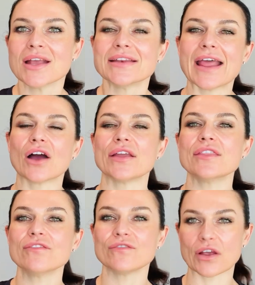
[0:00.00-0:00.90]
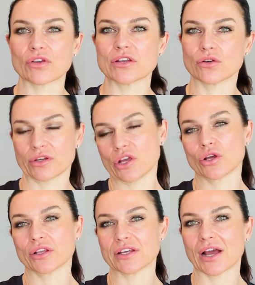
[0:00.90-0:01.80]
Now, in the very
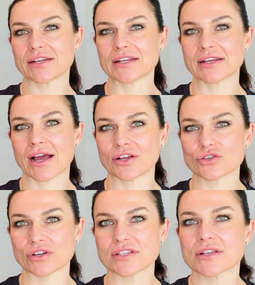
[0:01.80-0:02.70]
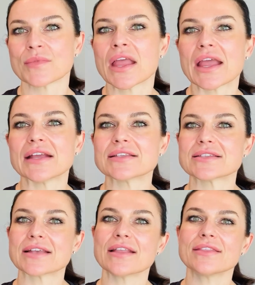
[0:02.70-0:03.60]
early 1900s, it said